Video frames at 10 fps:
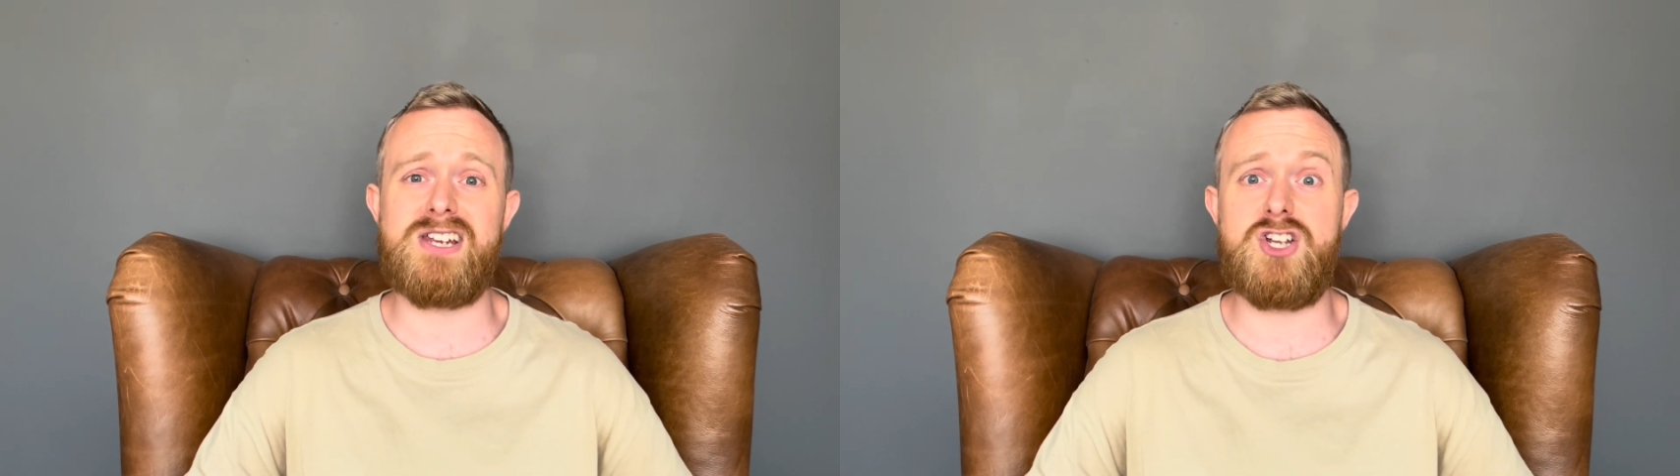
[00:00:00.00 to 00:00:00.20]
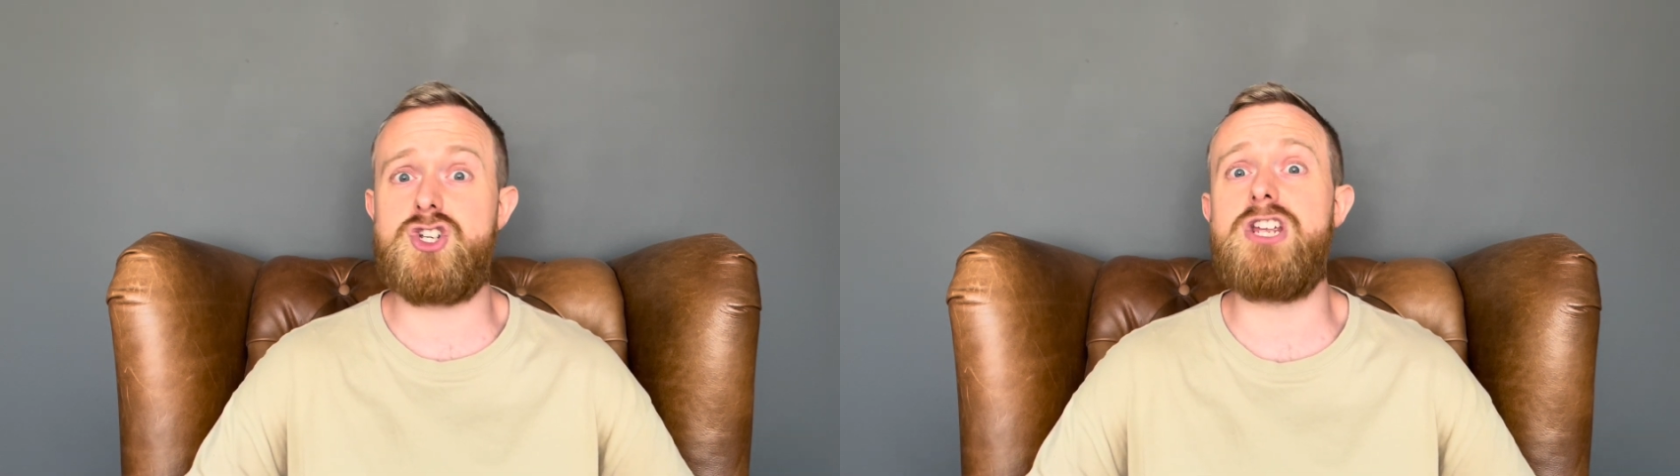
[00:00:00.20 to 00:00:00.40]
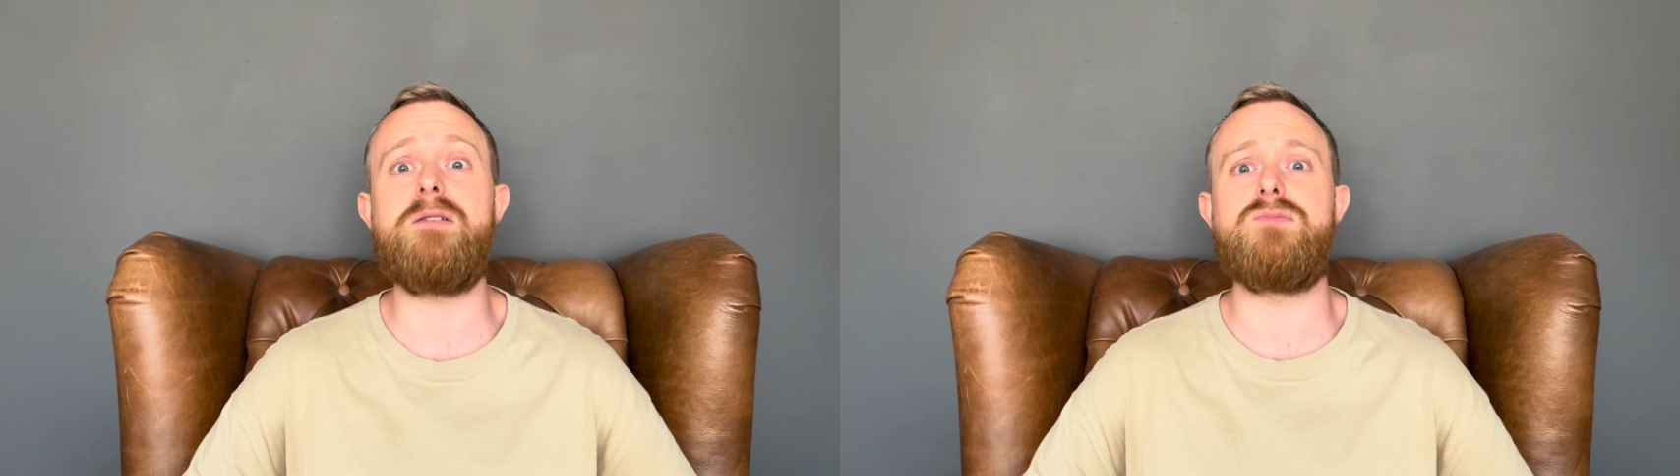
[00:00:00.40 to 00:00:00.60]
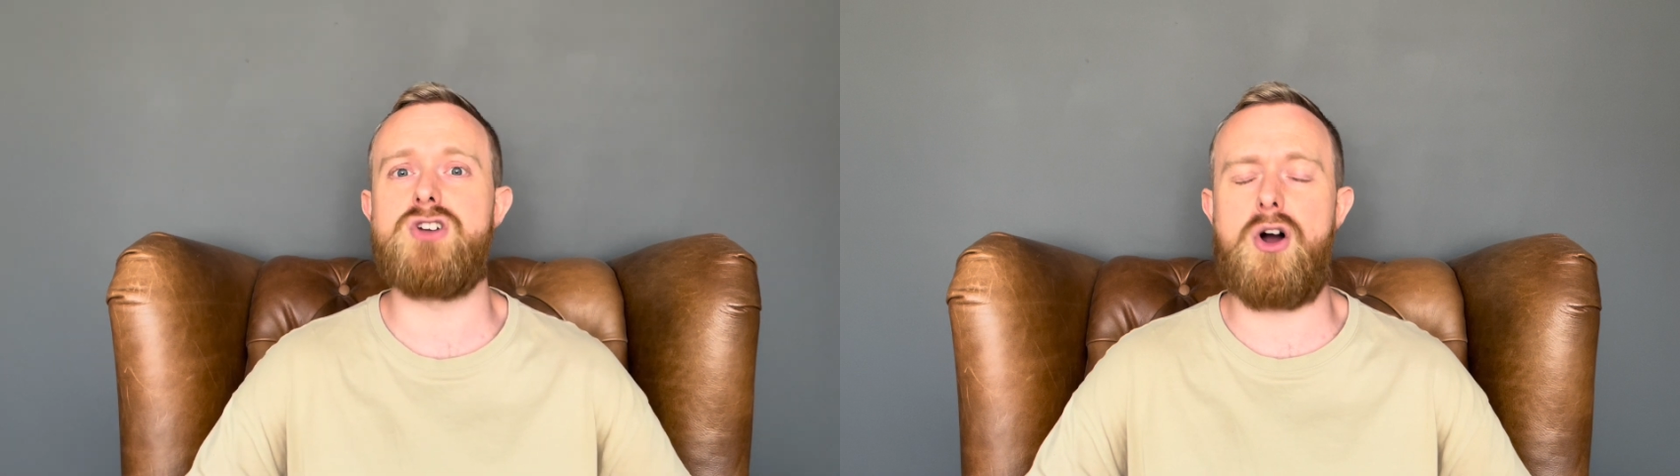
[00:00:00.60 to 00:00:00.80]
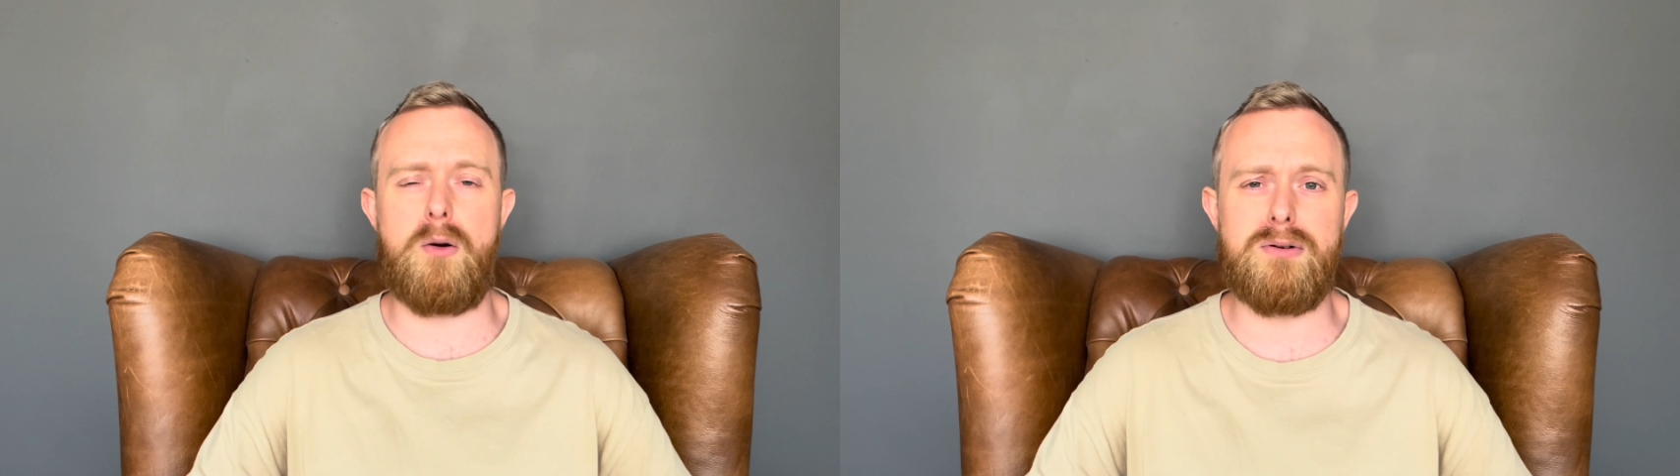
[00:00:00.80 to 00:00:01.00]
a cheap
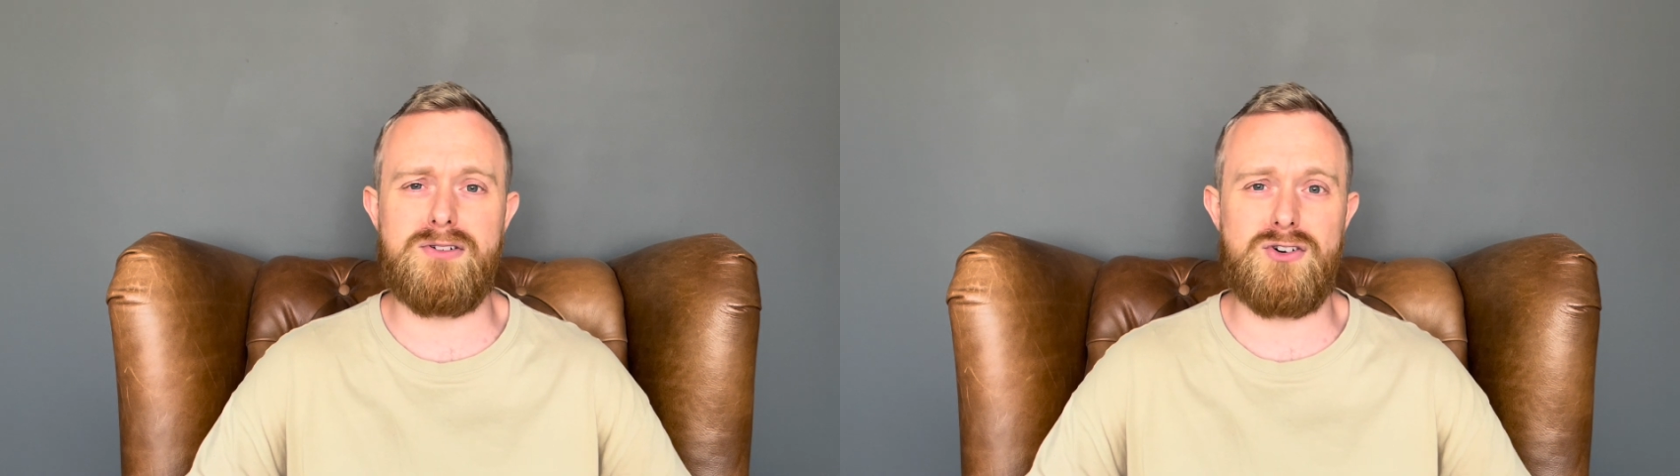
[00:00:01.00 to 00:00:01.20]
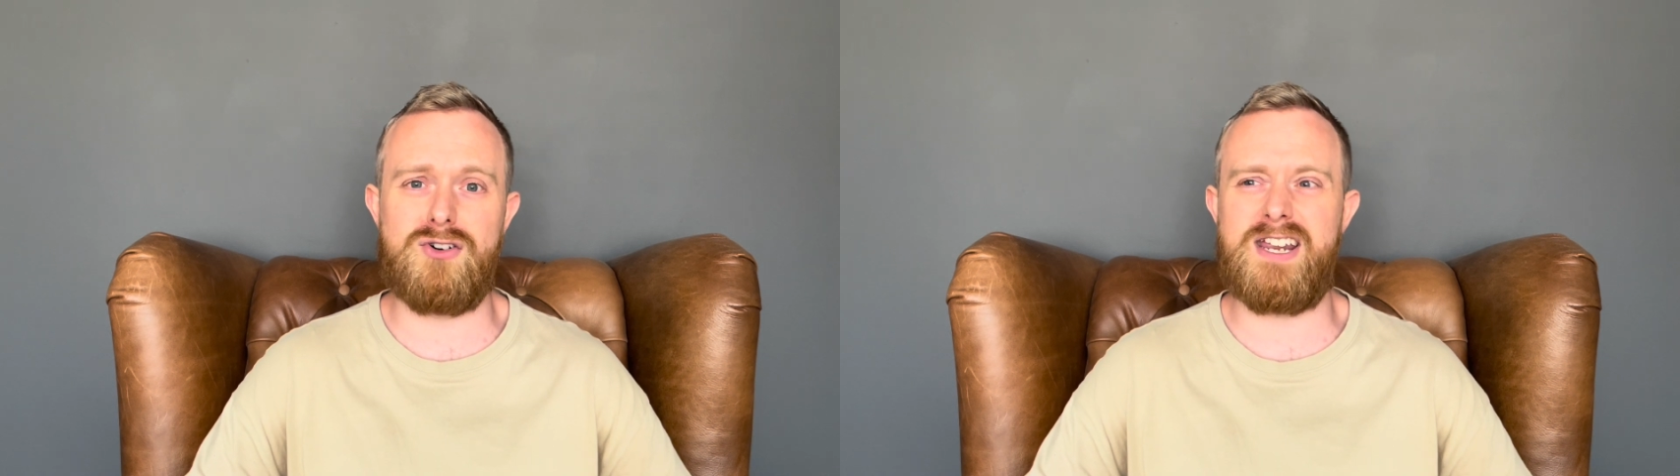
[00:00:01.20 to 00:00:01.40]
job or,